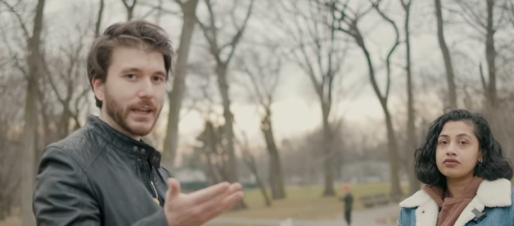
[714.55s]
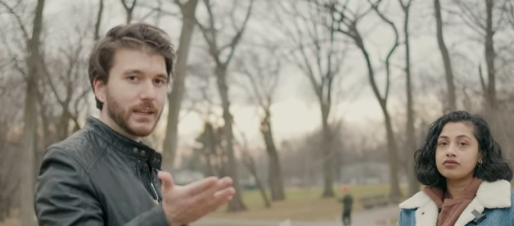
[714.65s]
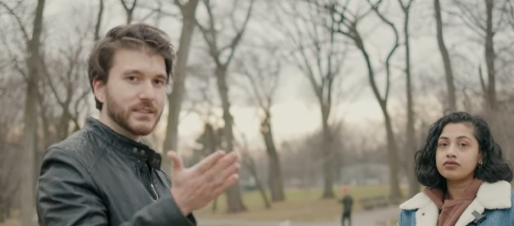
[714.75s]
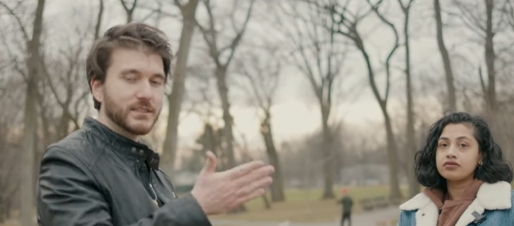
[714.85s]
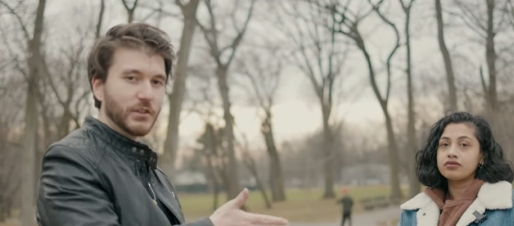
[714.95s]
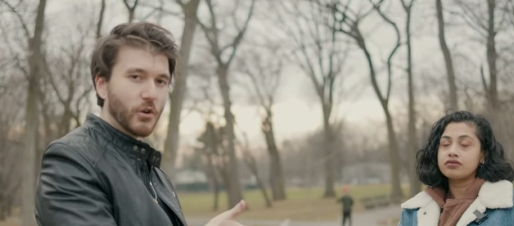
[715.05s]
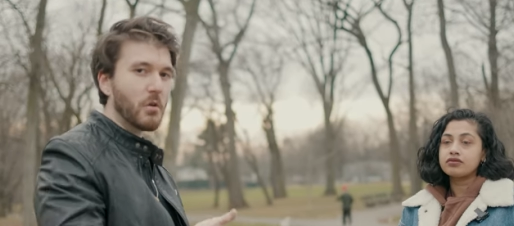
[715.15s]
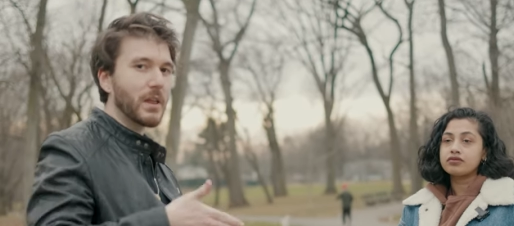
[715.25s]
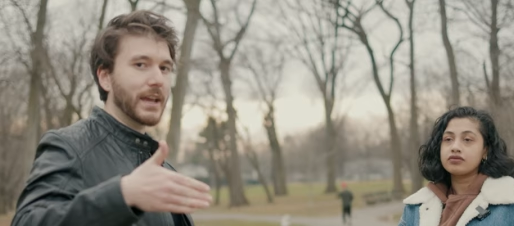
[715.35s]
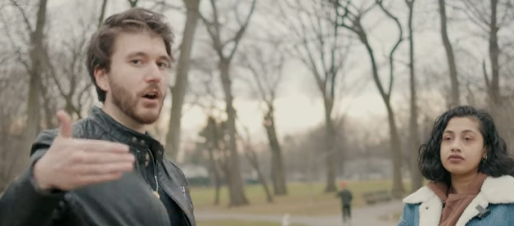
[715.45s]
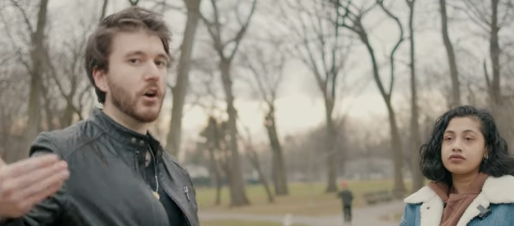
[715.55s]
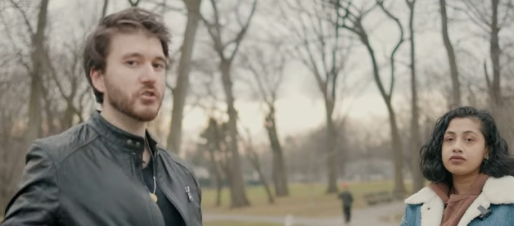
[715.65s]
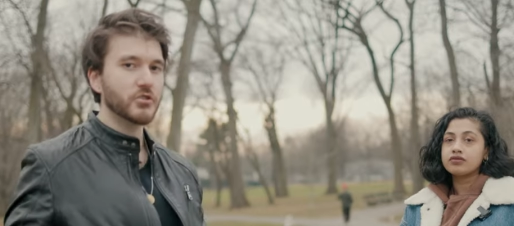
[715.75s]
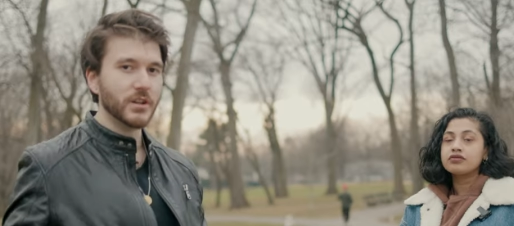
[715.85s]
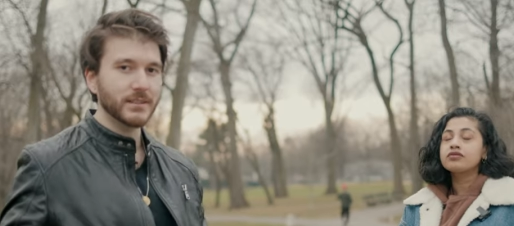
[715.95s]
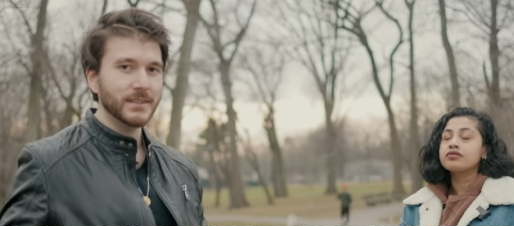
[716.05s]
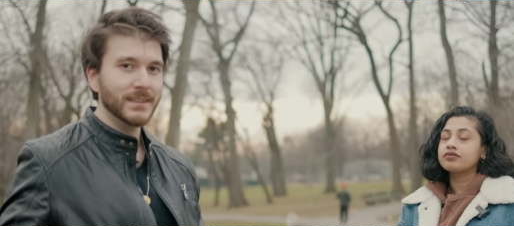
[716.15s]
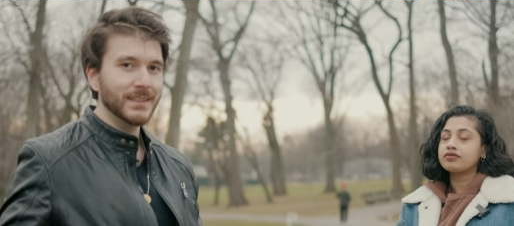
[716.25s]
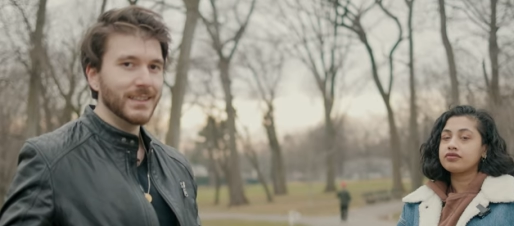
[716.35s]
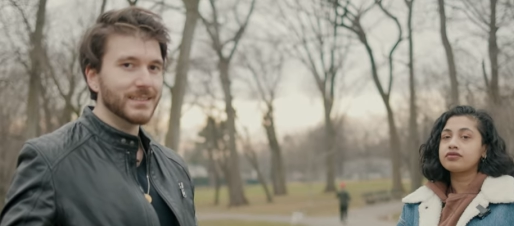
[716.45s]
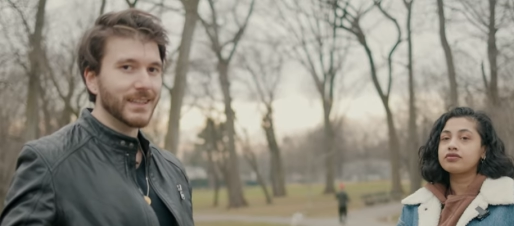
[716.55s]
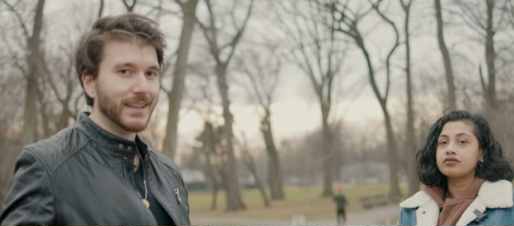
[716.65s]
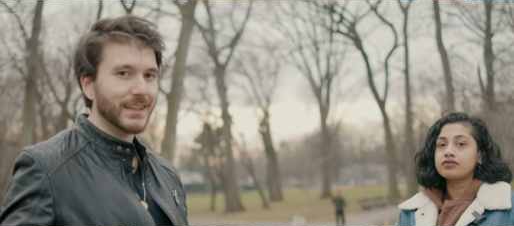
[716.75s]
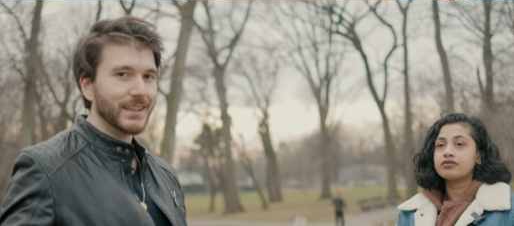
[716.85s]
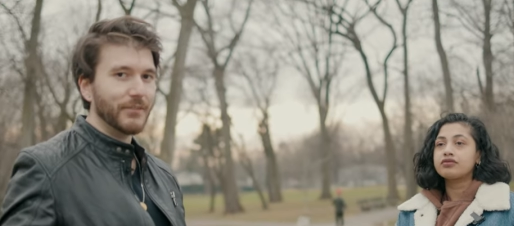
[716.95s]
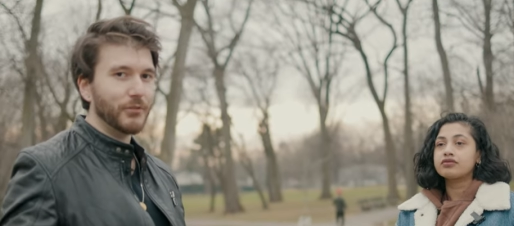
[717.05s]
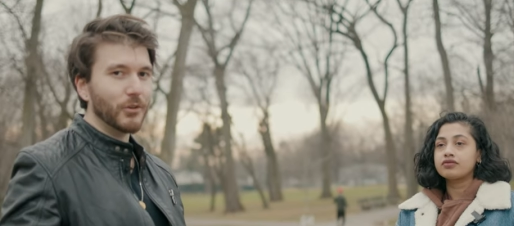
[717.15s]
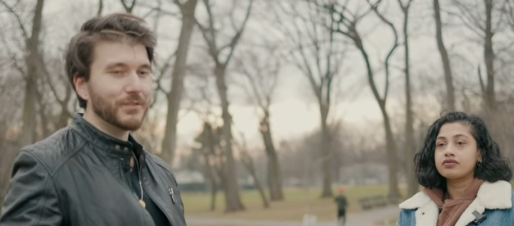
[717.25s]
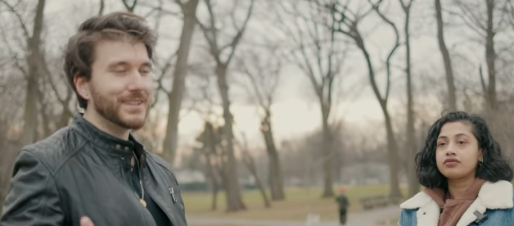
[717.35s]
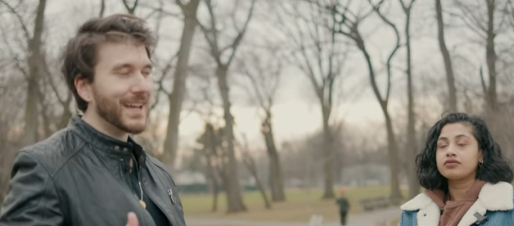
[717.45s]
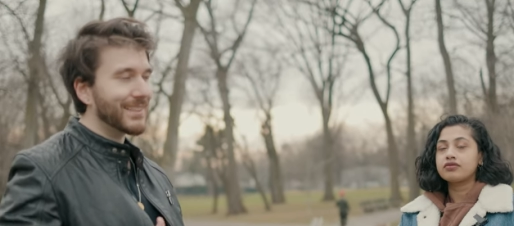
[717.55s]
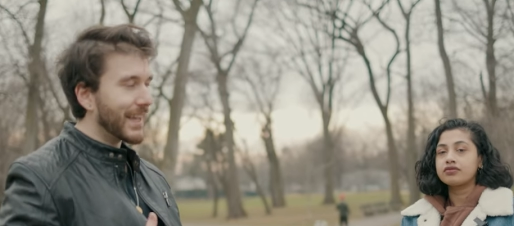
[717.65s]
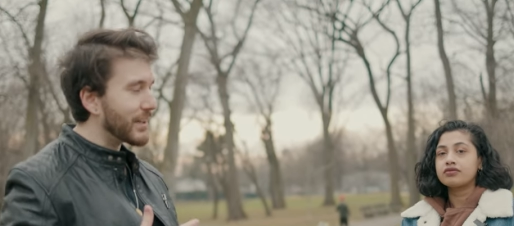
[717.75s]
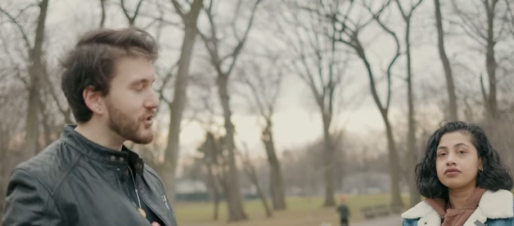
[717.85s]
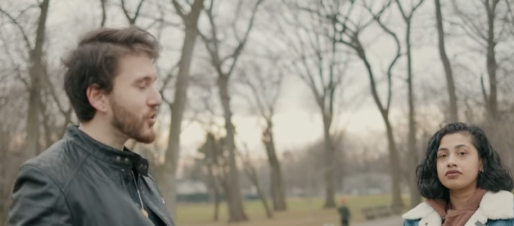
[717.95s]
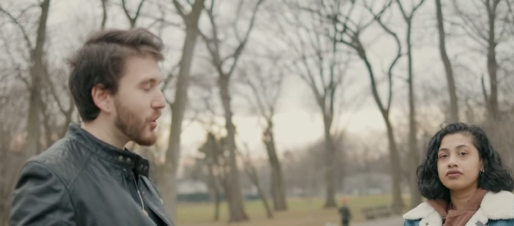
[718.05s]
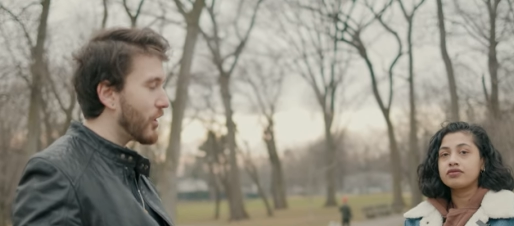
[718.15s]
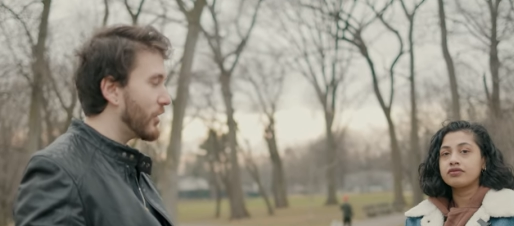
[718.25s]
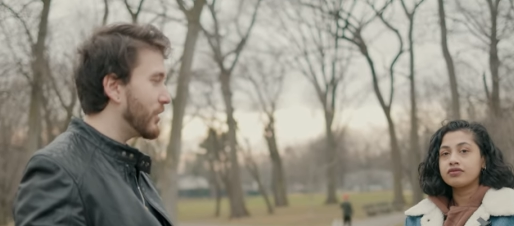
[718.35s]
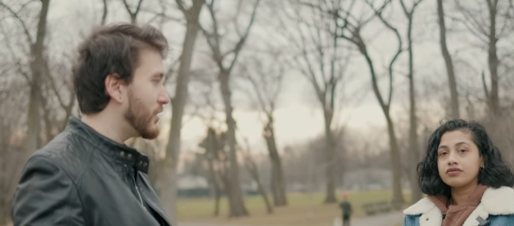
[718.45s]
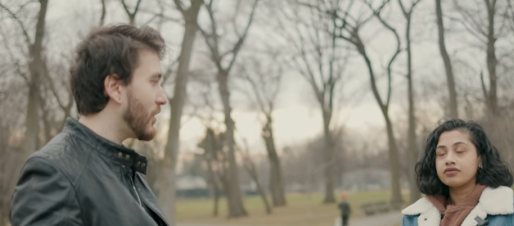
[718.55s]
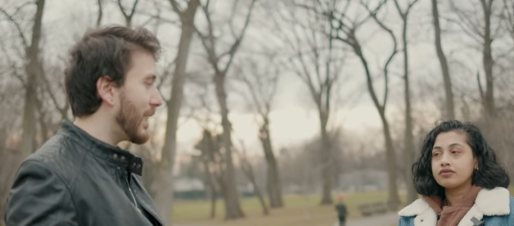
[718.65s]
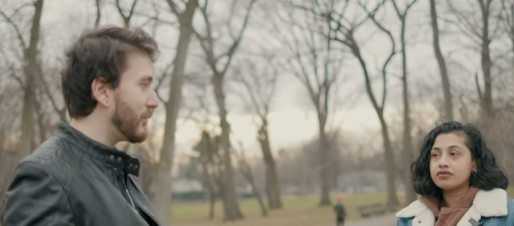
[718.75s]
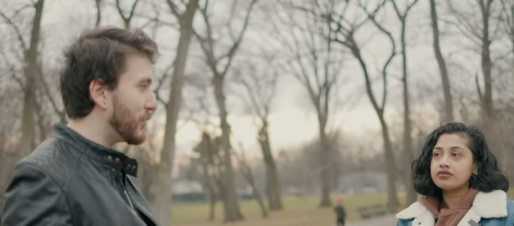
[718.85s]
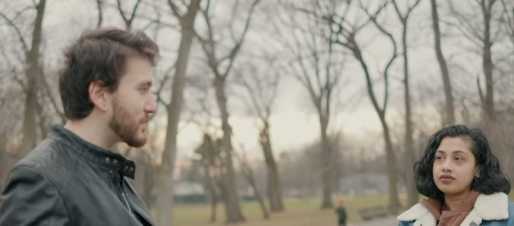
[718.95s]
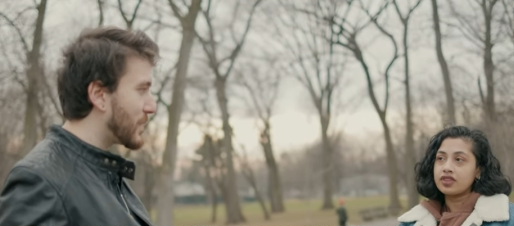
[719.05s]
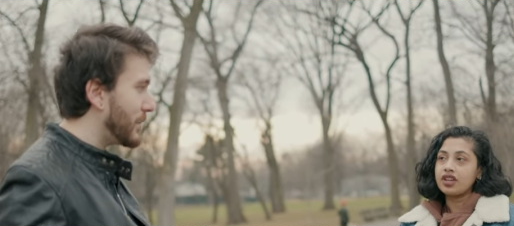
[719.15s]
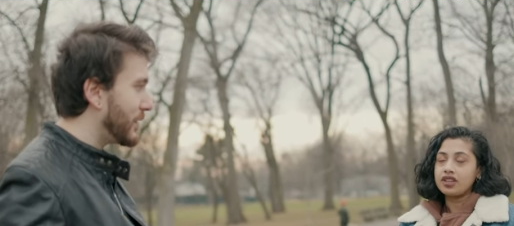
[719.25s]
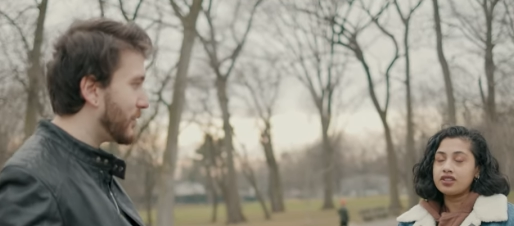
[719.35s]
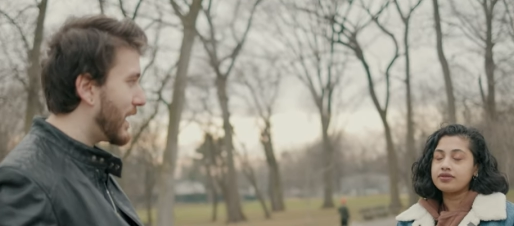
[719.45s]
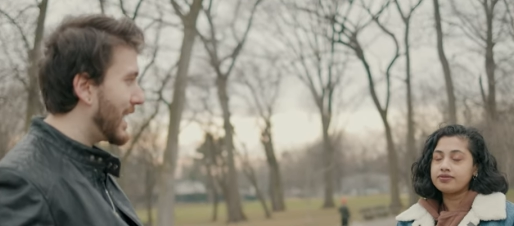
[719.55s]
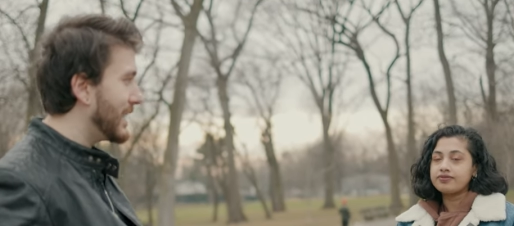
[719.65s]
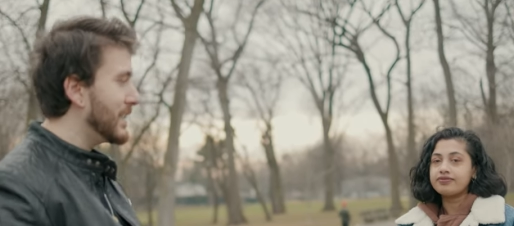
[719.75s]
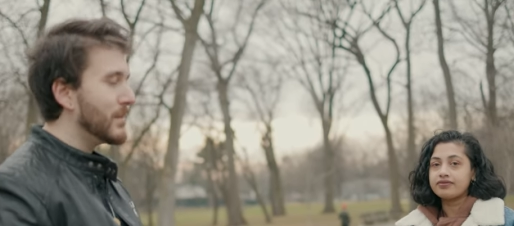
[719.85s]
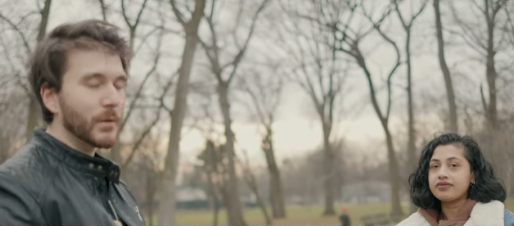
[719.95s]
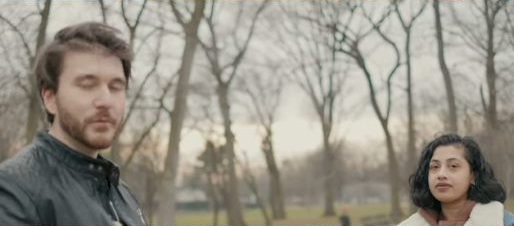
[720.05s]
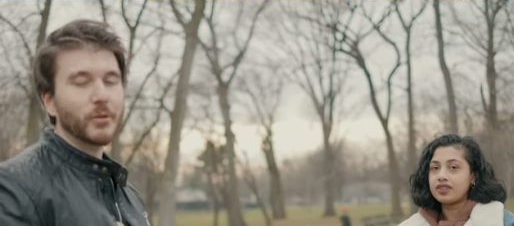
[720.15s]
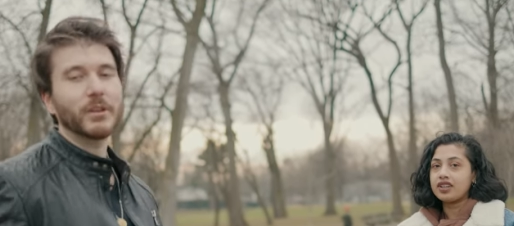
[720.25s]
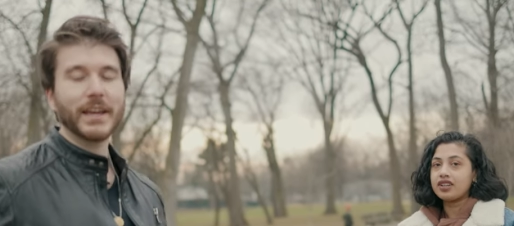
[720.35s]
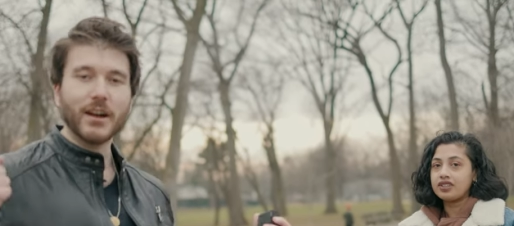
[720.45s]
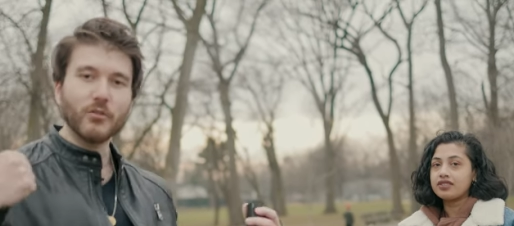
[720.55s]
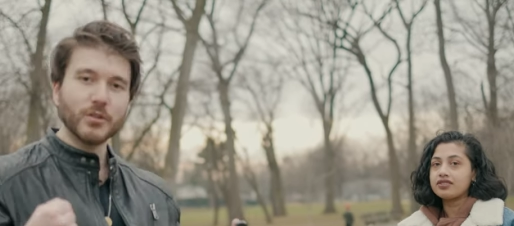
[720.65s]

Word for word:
Speaker 1: like a zero or like a hundred. It's like if you're not that sure, your iPhone's probably yeah. fine. But if you're like I